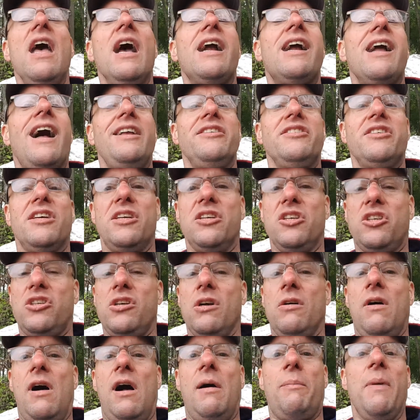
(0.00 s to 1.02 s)
God's going to
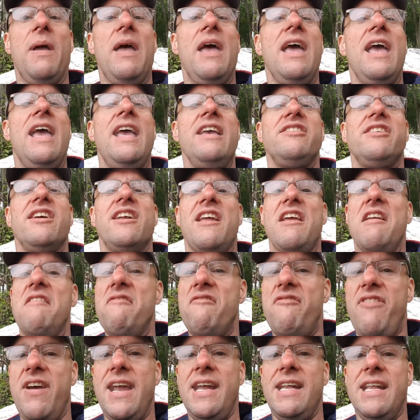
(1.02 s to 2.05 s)
show up, He's going to
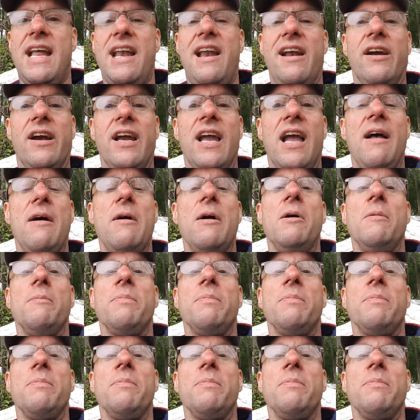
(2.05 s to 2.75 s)
invade that area,